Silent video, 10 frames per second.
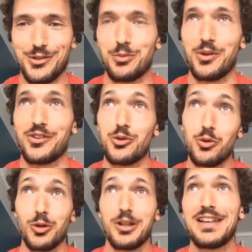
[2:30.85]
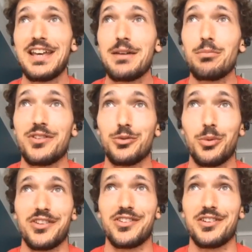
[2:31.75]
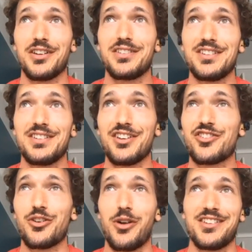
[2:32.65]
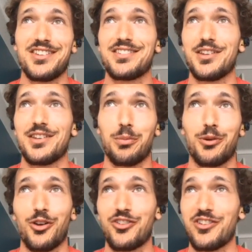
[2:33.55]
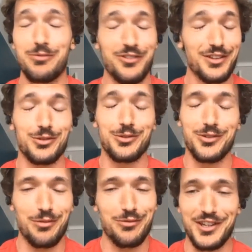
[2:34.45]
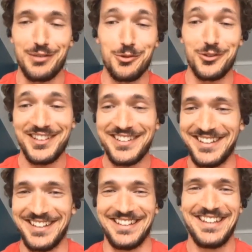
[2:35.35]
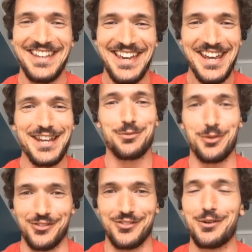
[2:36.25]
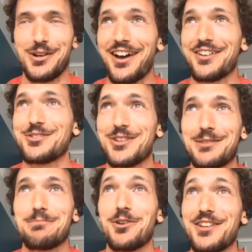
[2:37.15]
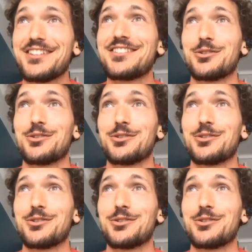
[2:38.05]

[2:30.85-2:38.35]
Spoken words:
So it was cool, but it was the teenage crisis entrepreneurship thing to do something in music. It was very hard to get money.